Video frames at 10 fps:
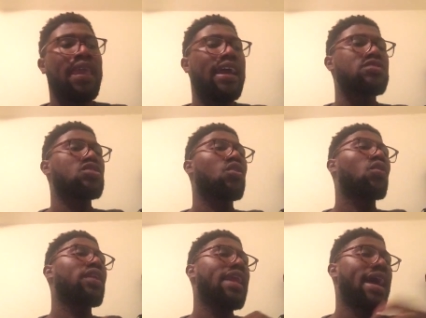And
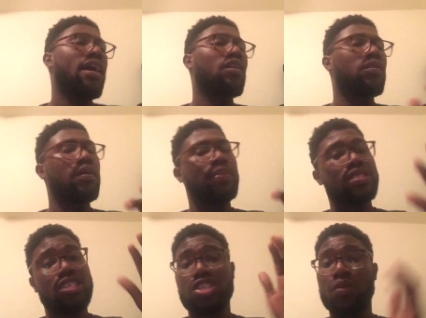so now
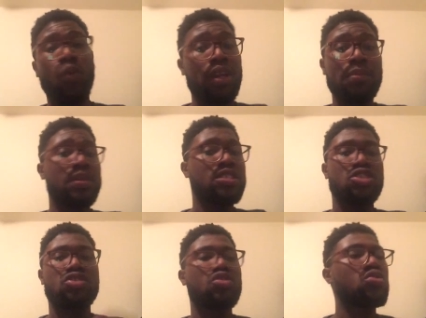position 1 and
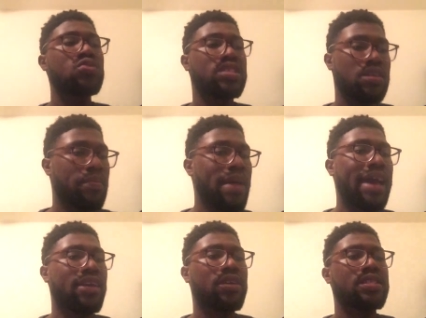position 2 still
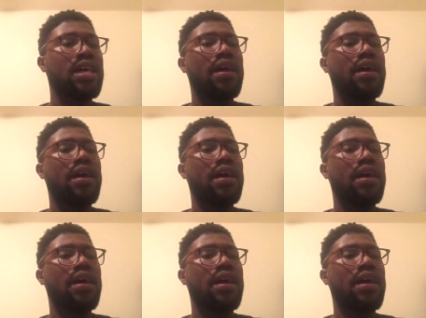matters,